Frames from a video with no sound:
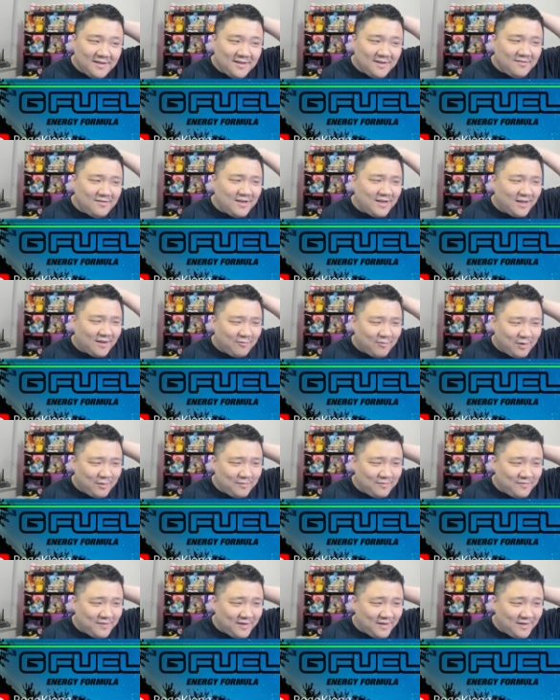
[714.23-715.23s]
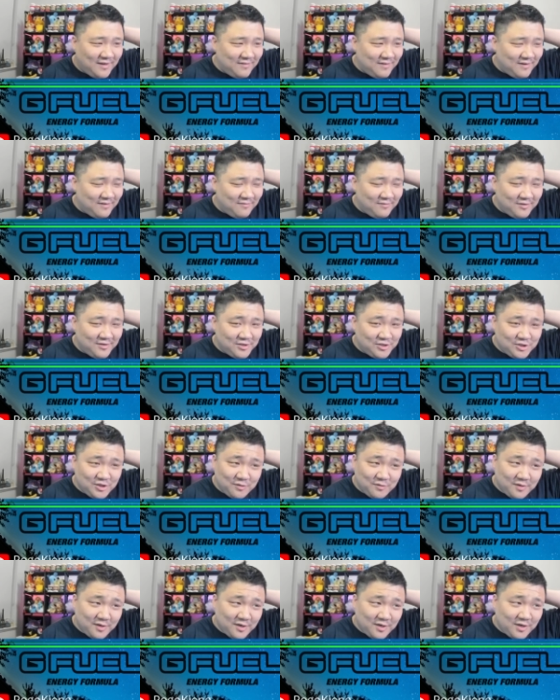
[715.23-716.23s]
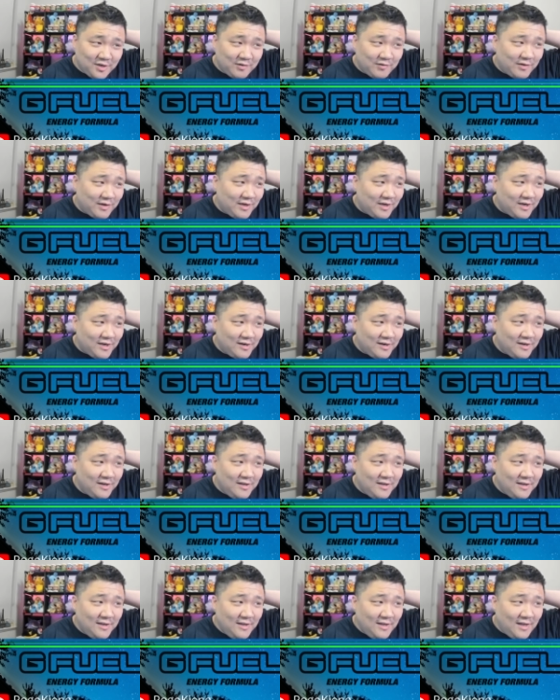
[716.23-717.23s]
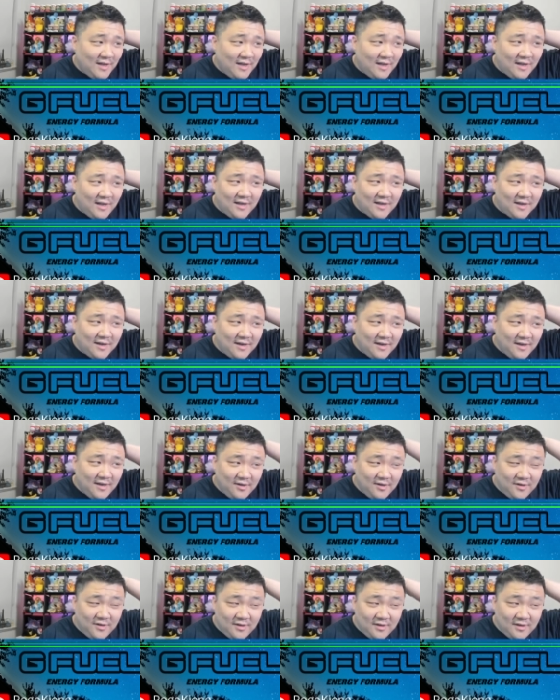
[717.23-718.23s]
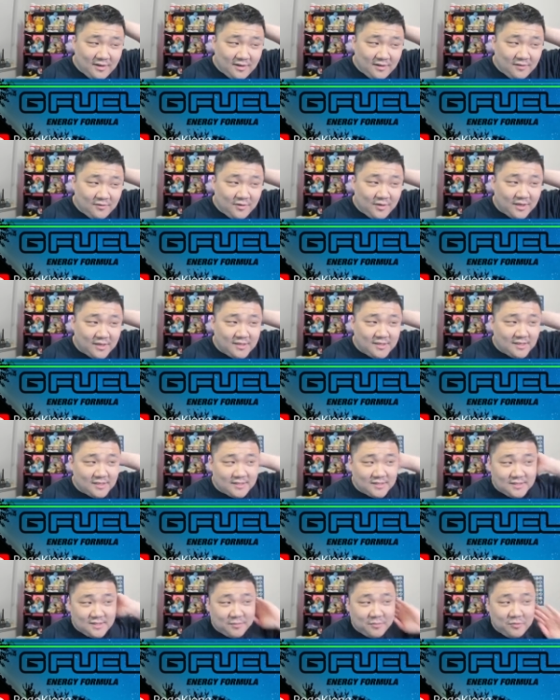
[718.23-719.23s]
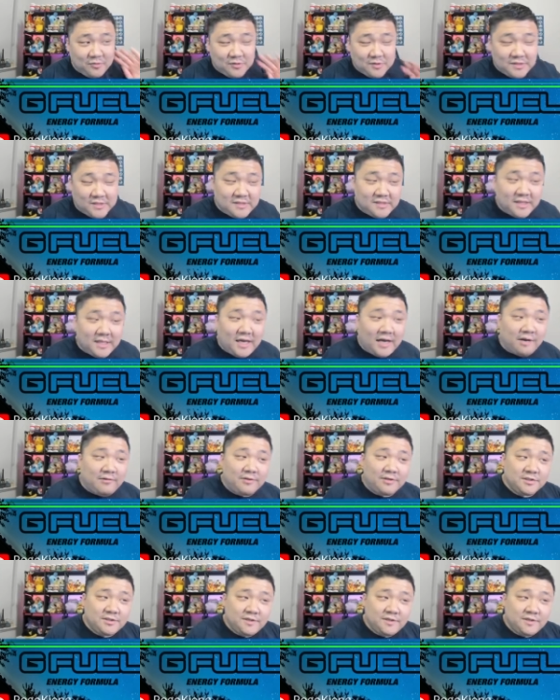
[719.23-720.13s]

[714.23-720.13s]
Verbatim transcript: Okay, Wobbuffet. I'm not really sure what you're doing here. Uh, you, Lugia does double resist the counters,